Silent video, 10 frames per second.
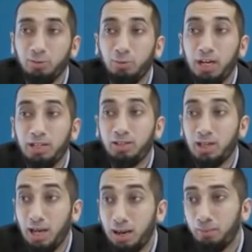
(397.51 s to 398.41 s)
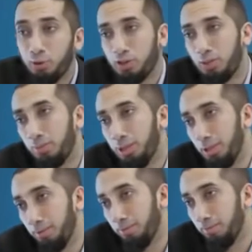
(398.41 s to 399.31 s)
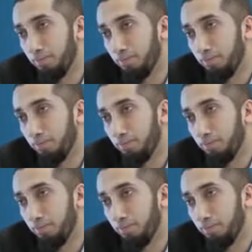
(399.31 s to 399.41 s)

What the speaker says: and wait to ambush somebody.